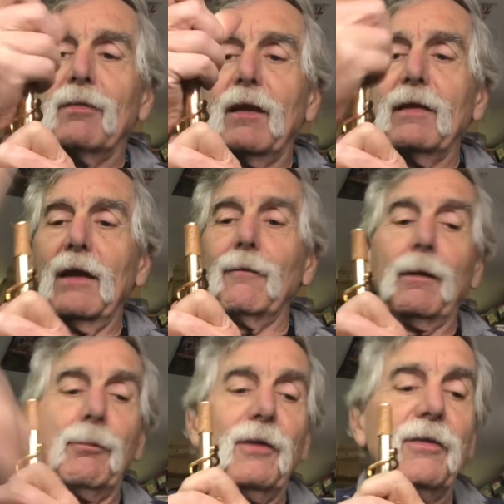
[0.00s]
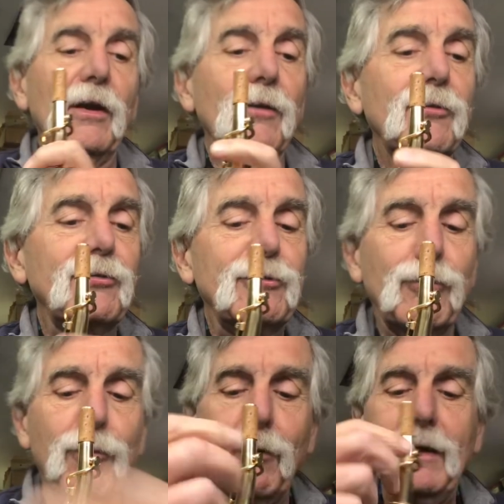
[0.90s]
Then we put the
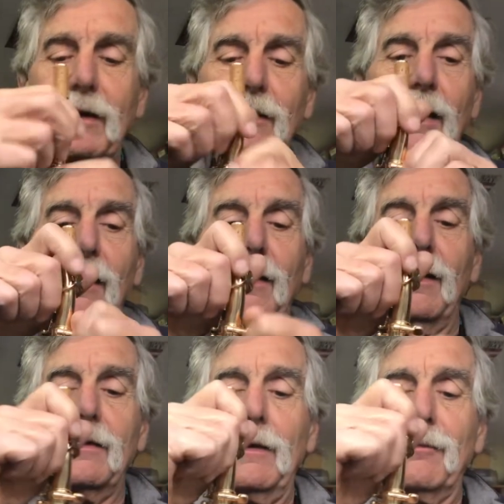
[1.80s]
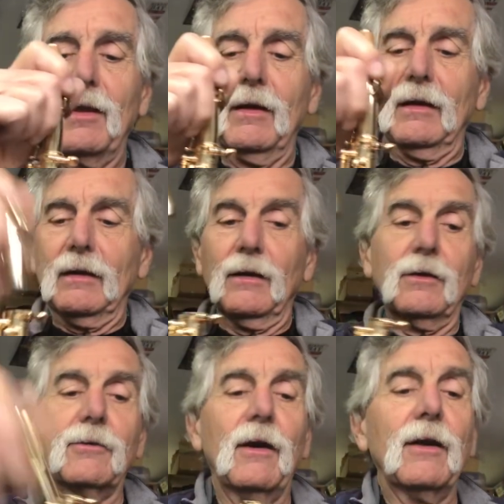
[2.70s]
straight neck on.
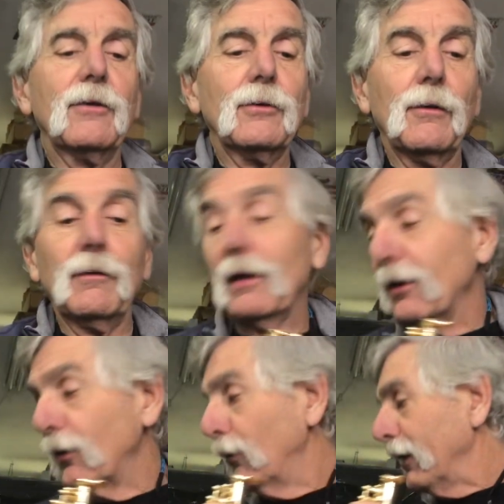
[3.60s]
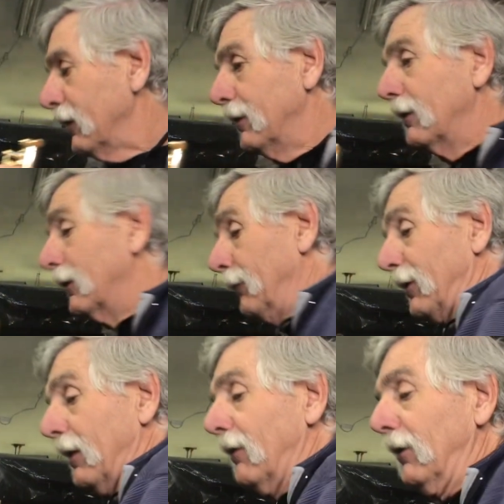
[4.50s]
Try to do it really quick here.
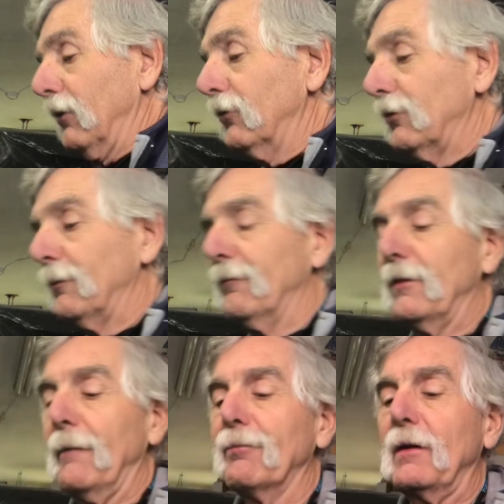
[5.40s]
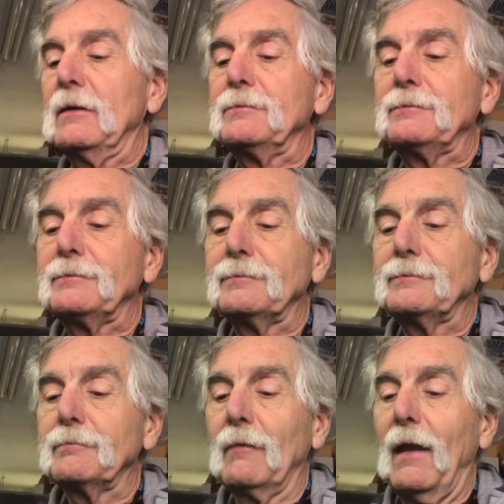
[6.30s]
There it is.
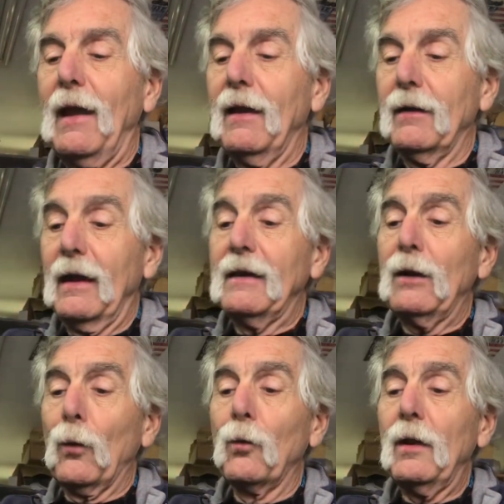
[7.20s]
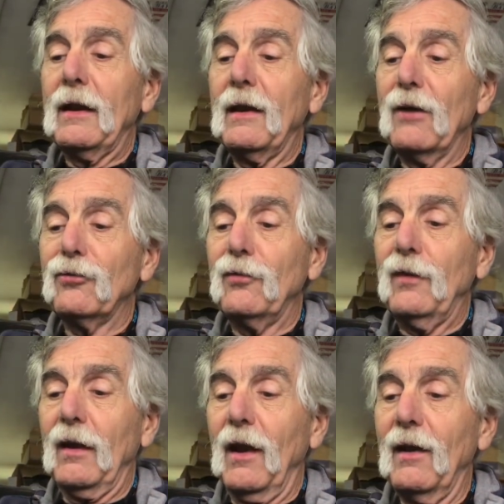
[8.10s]
And again, a really nice
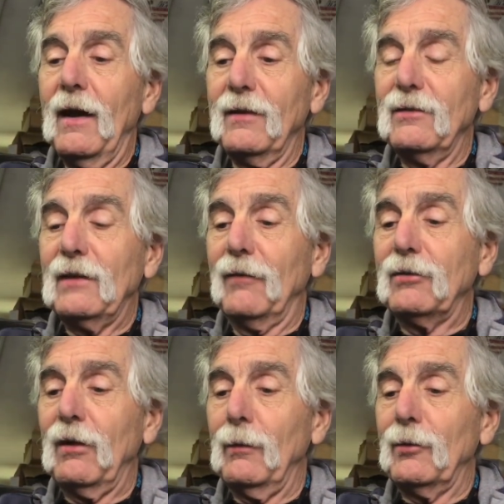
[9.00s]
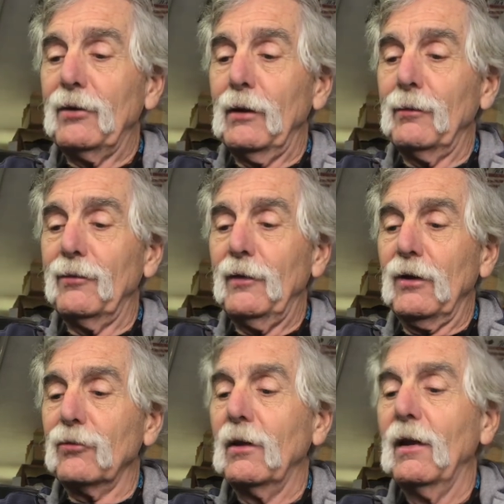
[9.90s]
fit. A lot of these have terrible, terrible
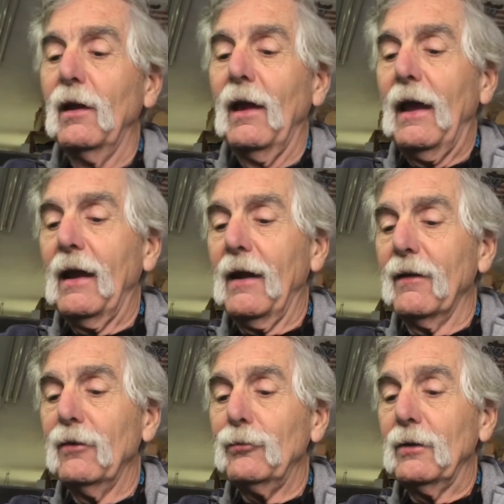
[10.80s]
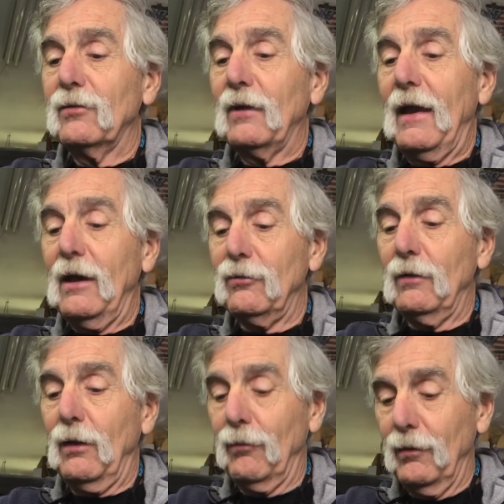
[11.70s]
fits. And this one's
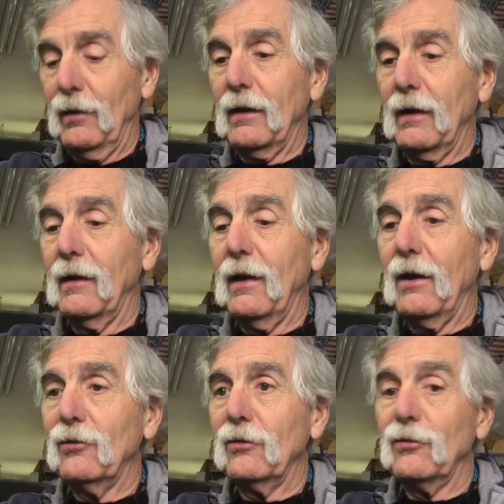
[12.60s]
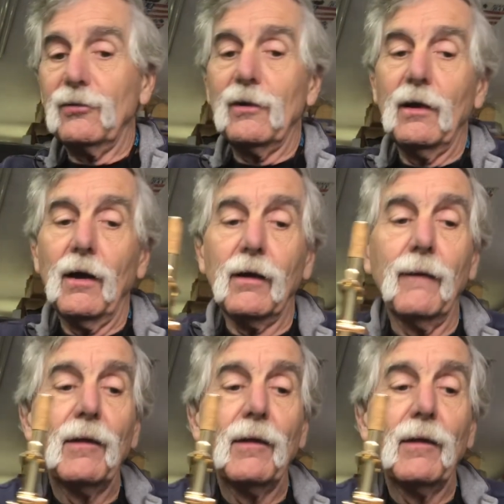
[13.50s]
actually really nice and snug.